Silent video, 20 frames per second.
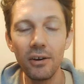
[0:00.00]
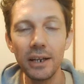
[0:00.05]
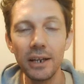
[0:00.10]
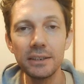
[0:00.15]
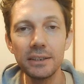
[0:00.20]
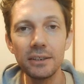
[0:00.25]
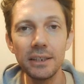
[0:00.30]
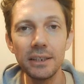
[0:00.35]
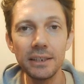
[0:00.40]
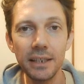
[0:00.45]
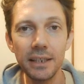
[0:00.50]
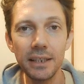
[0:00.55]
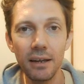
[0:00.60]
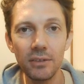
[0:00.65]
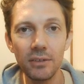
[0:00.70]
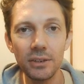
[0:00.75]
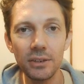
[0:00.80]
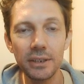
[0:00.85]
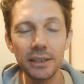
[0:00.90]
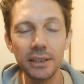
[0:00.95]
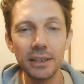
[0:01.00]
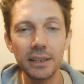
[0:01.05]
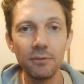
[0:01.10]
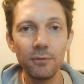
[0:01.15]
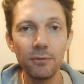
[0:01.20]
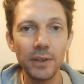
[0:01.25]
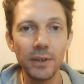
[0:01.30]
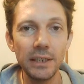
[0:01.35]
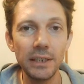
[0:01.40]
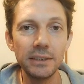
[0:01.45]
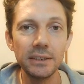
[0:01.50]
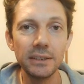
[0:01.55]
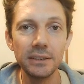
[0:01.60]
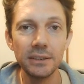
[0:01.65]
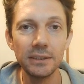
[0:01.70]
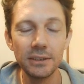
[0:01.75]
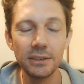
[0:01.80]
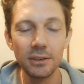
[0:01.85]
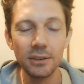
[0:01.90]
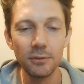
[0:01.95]
so let's have a look at the
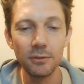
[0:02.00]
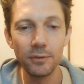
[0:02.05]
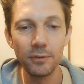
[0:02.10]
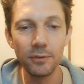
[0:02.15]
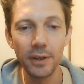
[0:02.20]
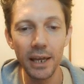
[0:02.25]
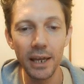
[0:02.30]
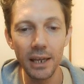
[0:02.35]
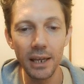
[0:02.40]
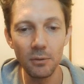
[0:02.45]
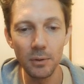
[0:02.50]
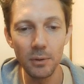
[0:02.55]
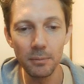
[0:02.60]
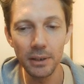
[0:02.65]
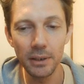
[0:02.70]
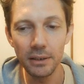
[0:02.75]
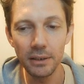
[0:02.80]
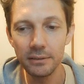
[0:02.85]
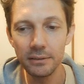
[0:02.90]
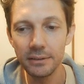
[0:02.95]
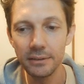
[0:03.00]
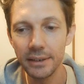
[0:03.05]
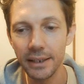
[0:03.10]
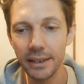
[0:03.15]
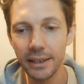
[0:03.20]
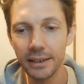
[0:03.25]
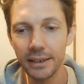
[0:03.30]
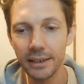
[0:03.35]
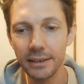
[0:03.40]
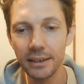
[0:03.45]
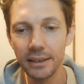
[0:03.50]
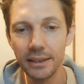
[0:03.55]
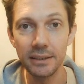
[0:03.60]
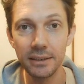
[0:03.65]
features of Aweber, and